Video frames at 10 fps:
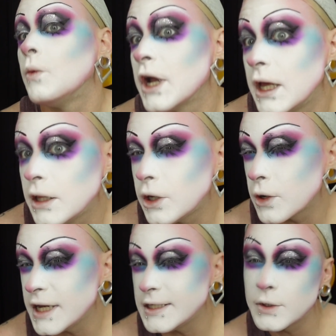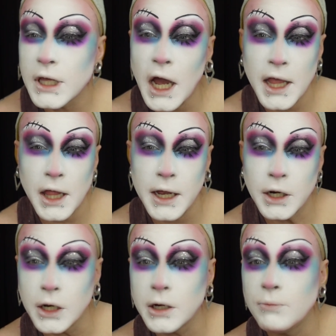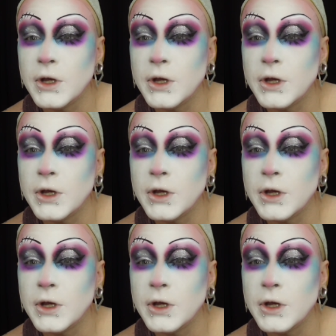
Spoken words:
We're getting a little crazy with the eyeliner,